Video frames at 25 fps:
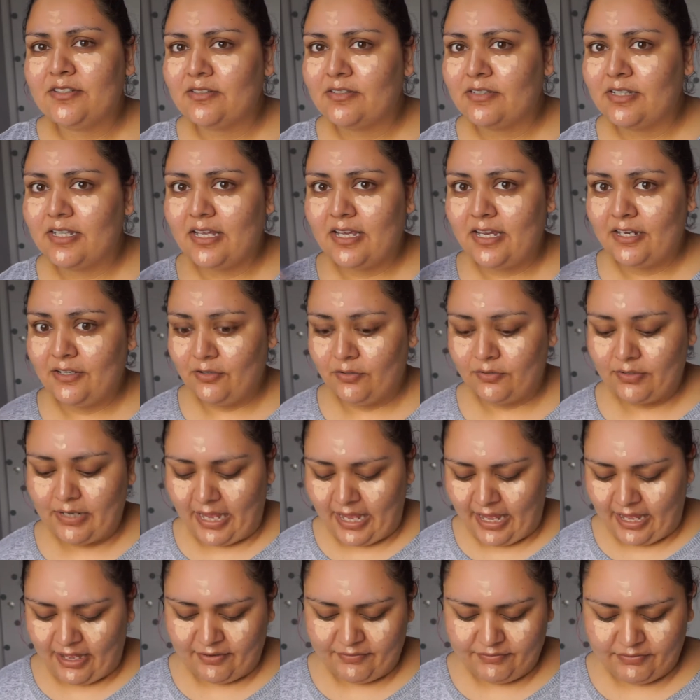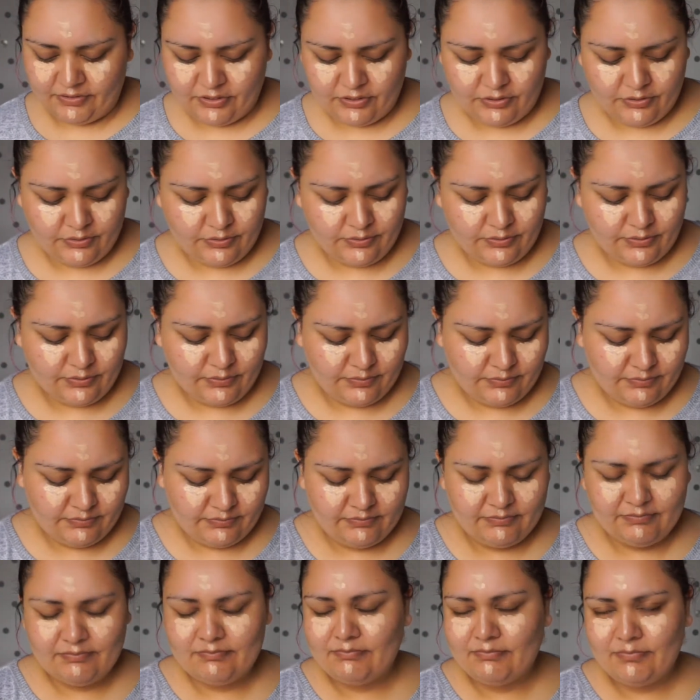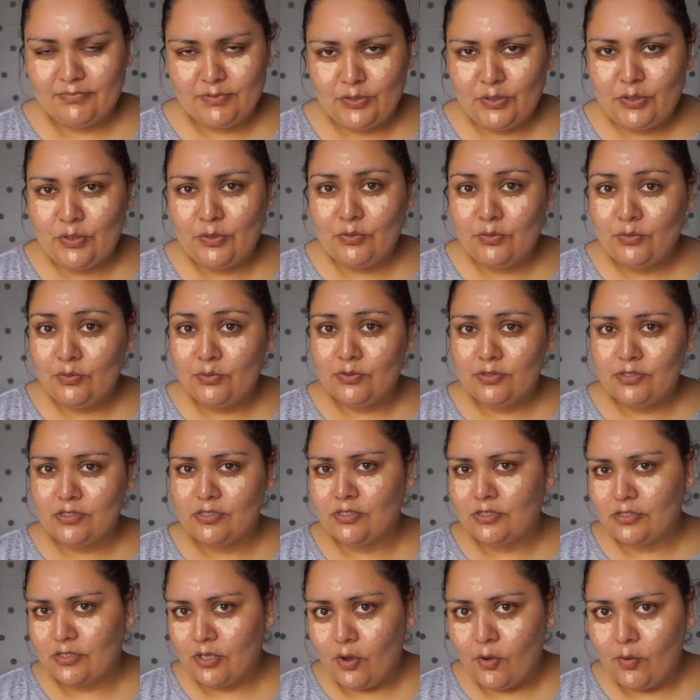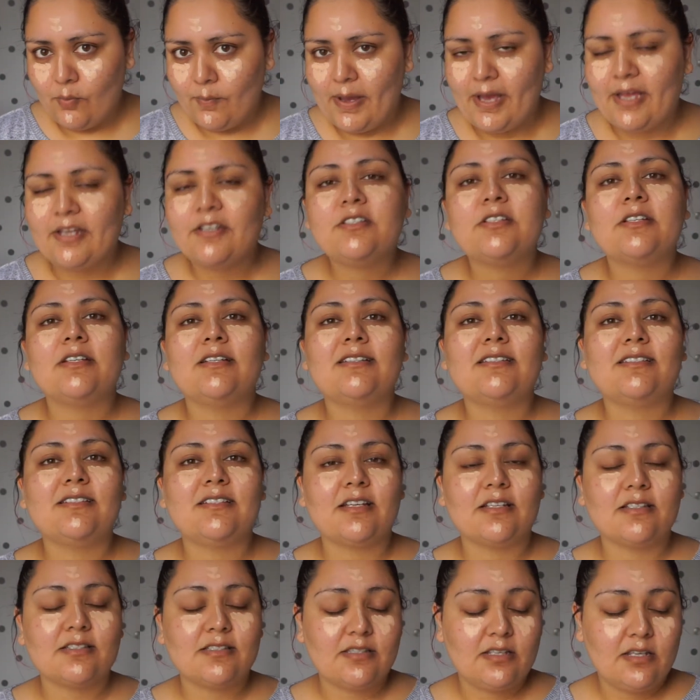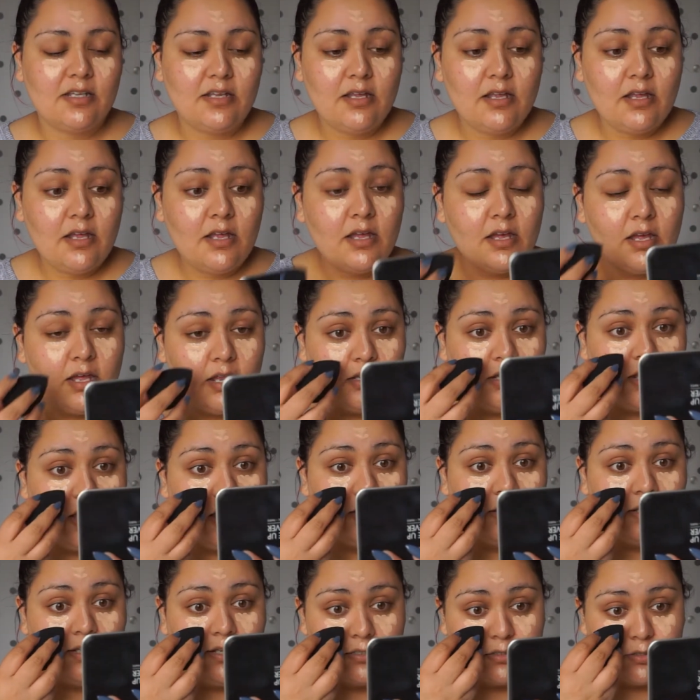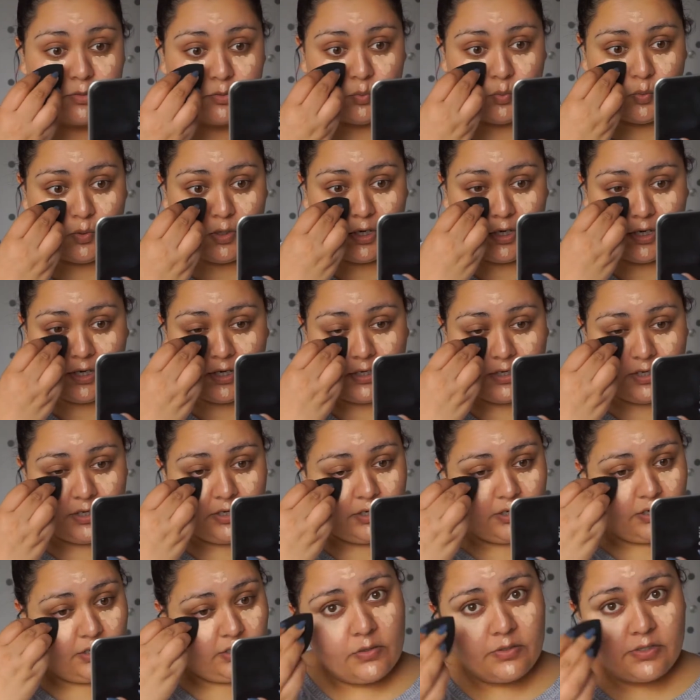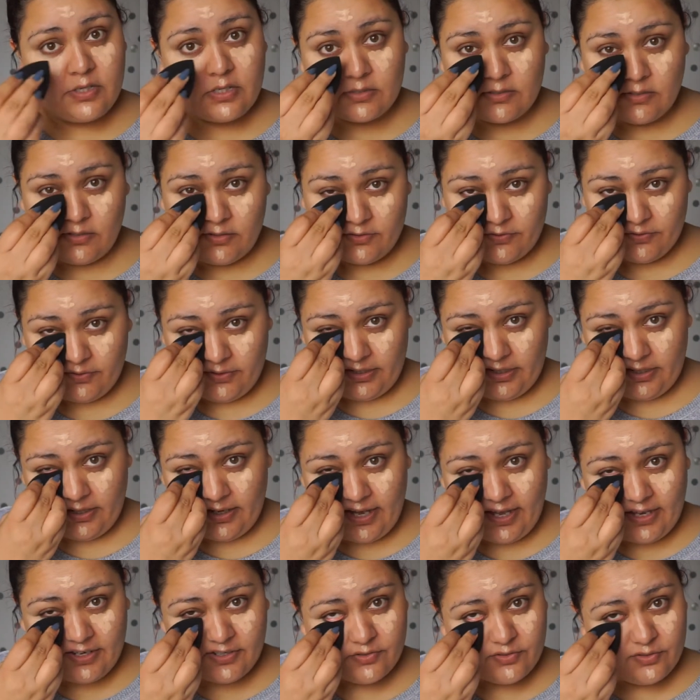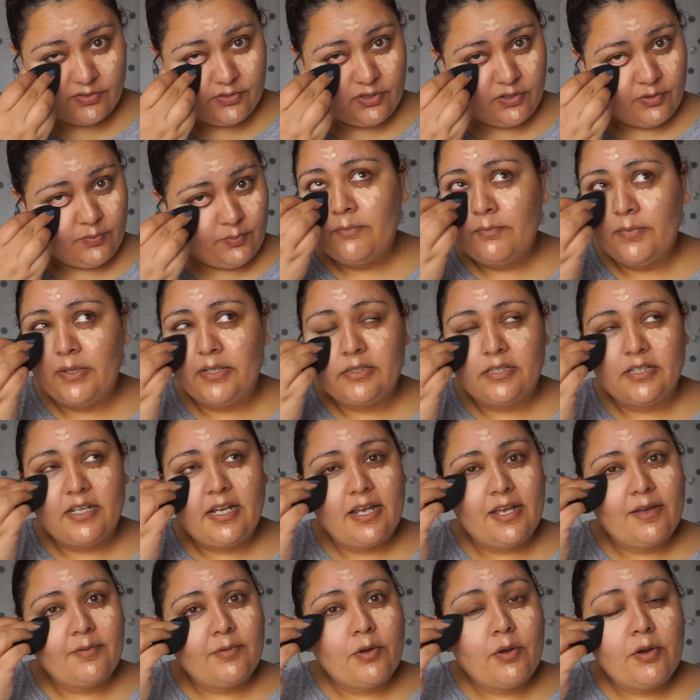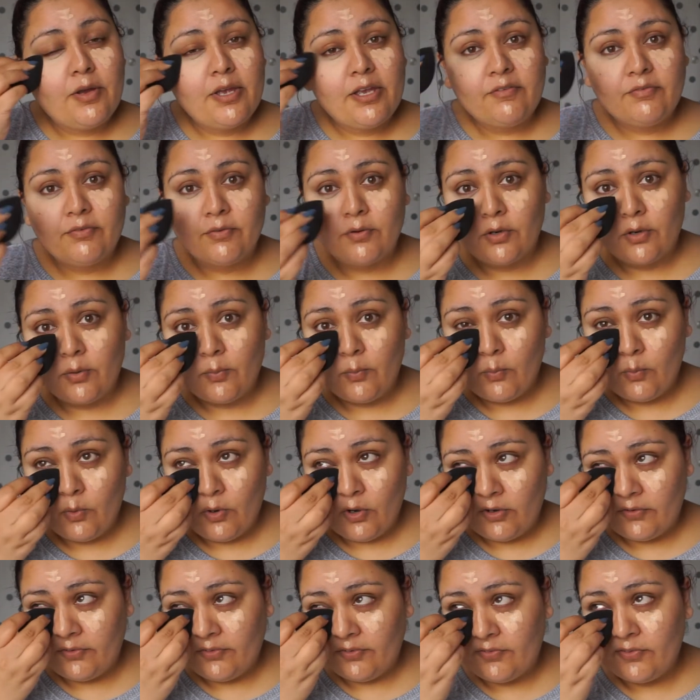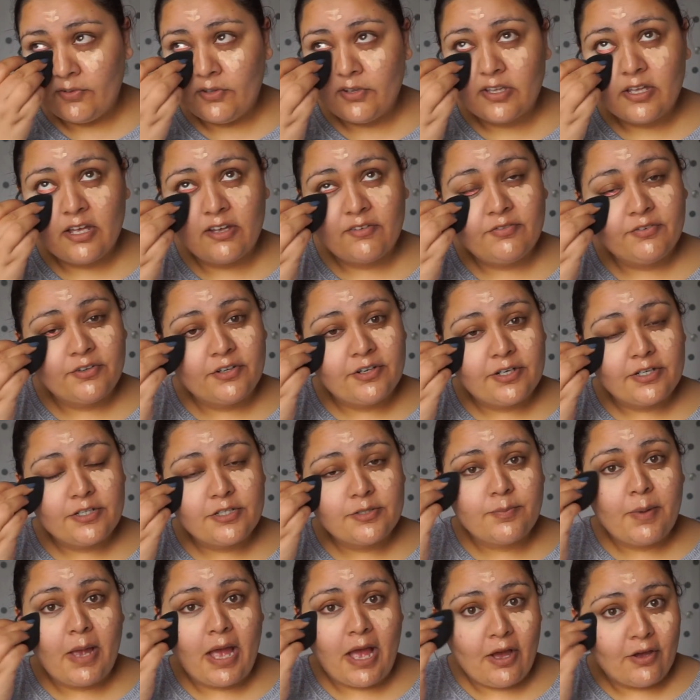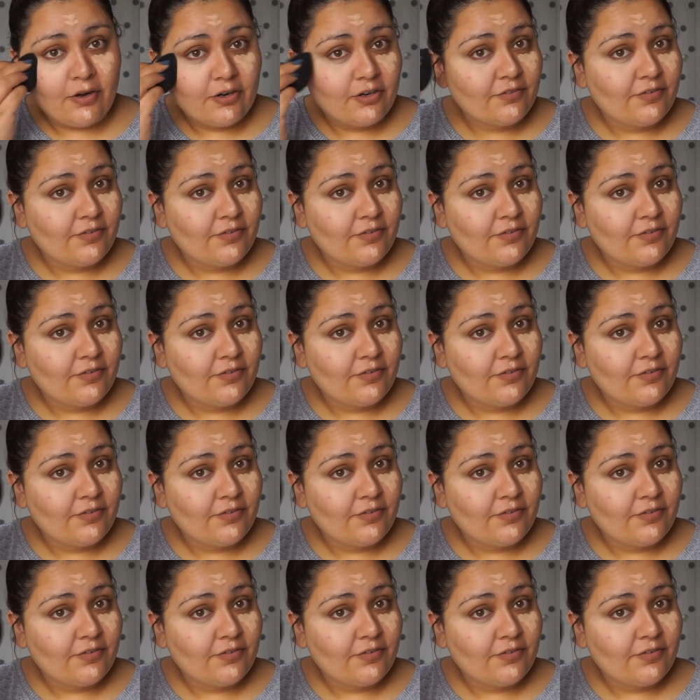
so that I don't have to do so much. It's just a lot less work, just looks really natural. But today I'm going for more of a full coverage powder